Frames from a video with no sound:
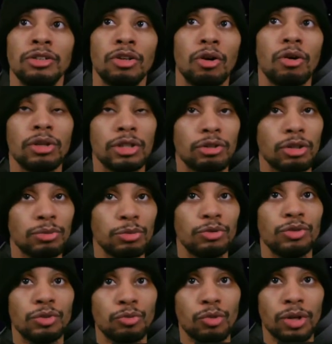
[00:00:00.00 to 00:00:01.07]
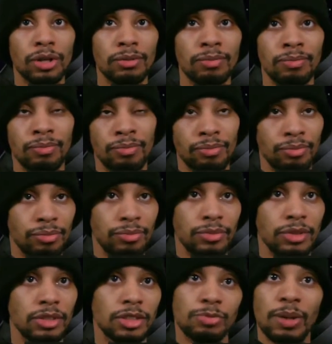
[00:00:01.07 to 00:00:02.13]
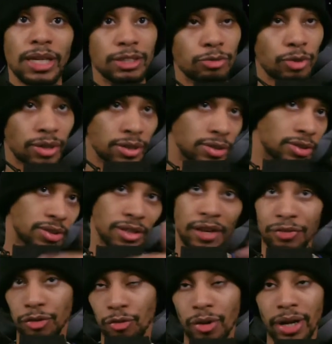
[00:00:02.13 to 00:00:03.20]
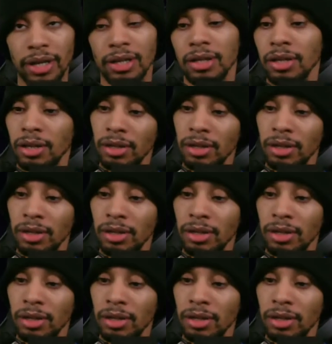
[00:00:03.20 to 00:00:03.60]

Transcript: you're only going to move in one space, whether it's left to right,